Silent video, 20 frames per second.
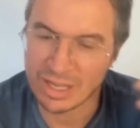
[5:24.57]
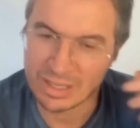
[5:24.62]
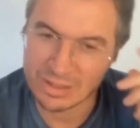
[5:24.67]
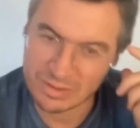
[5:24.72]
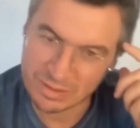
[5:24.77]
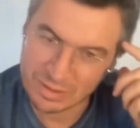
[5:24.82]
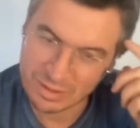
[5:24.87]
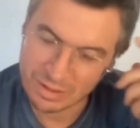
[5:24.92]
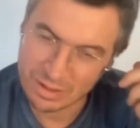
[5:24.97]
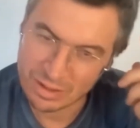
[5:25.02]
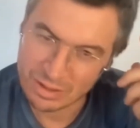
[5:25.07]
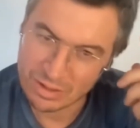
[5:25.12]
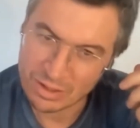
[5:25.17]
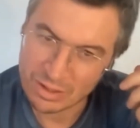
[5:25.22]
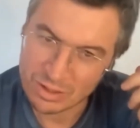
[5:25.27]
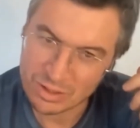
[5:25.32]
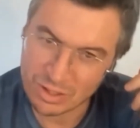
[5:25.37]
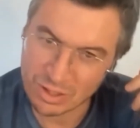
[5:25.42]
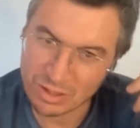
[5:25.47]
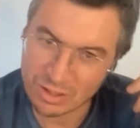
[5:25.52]
And that
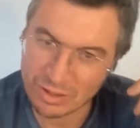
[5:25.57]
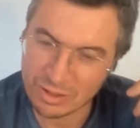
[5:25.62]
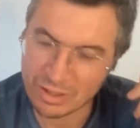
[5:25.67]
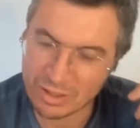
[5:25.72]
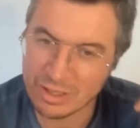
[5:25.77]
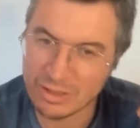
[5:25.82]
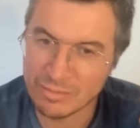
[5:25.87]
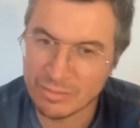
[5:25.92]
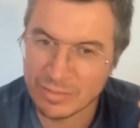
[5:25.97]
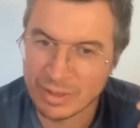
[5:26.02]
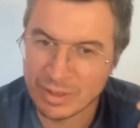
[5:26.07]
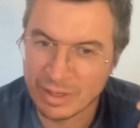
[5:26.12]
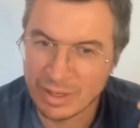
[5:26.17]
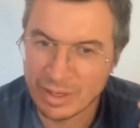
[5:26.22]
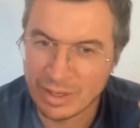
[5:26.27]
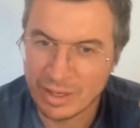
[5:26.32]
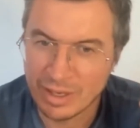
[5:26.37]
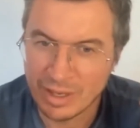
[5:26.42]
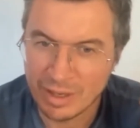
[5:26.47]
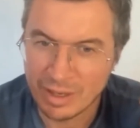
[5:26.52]
suddenly
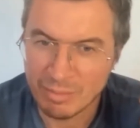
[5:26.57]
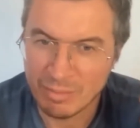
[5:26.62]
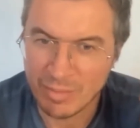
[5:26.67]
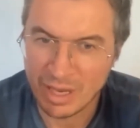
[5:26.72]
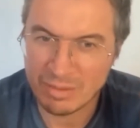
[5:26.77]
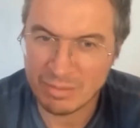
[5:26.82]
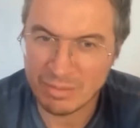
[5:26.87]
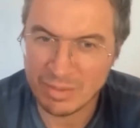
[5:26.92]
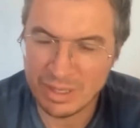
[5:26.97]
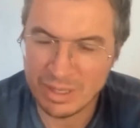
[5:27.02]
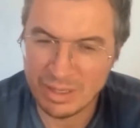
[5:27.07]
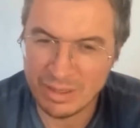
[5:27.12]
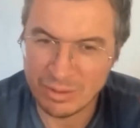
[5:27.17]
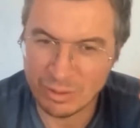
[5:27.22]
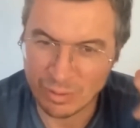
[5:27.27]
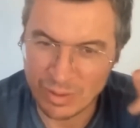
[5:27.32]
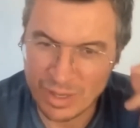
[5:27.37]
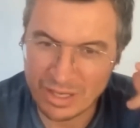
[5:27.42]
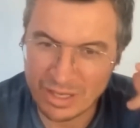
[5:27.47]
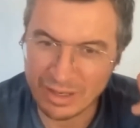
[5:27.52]
made
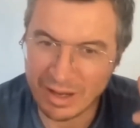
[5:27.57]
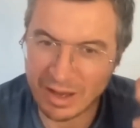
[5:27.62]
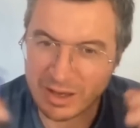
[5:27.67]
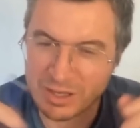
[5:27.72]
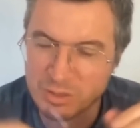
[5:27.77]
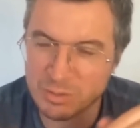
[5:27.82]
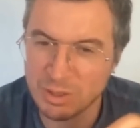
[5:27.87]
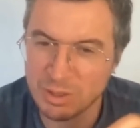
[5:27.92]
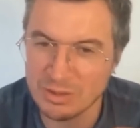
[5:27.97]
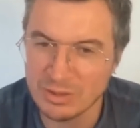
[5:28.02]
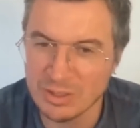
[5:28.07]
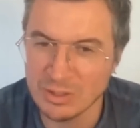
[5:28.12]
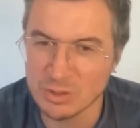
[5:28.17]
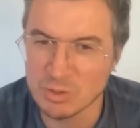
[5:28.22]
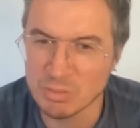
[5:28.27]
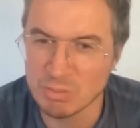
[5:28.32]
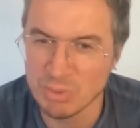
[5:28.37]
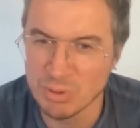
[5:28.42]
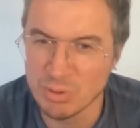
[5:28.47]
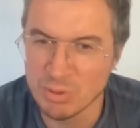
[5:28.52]
me realize what
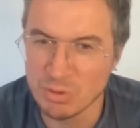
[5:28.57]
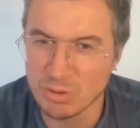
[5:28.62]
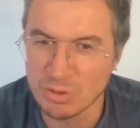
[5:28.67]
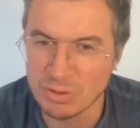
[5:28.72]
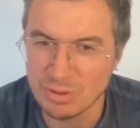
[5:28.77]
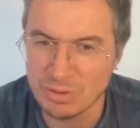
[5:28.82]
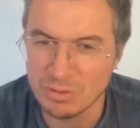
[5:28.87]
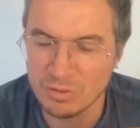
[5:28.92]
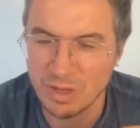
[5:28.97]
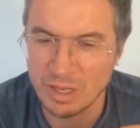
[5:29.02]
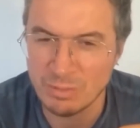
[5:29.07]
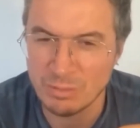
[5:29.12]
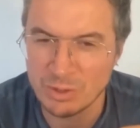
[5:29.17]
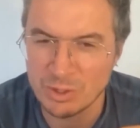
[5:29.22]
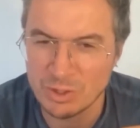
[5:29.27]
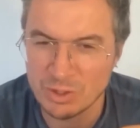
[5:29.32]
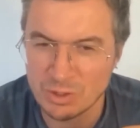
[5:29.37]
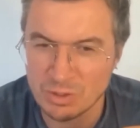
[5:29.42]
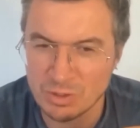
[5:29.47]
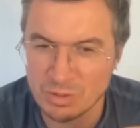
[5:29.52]
Niels Bohr, the
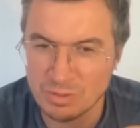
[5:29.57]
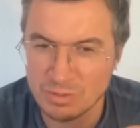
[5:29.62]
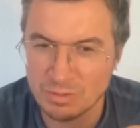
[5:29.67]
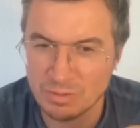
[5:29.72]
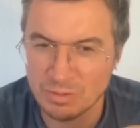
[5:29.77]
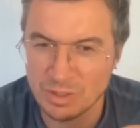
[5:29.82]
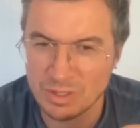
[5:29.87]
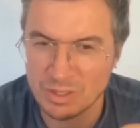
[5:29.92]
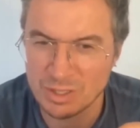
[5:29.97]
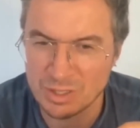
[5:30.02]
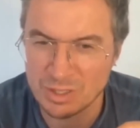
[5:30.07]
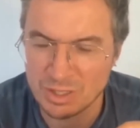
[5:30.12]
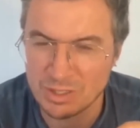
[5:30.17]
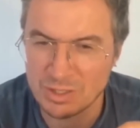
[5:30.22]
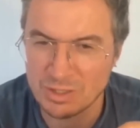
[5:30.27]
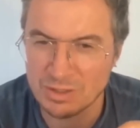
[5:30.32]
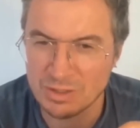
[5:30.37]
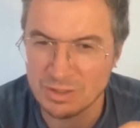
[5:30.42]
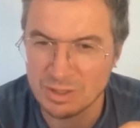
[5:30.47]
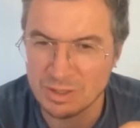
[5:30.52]
famous
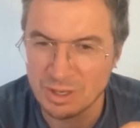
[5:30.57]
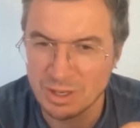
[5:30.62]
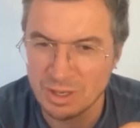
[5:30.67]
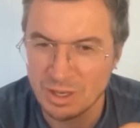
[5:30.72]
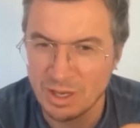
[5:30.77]
physicist,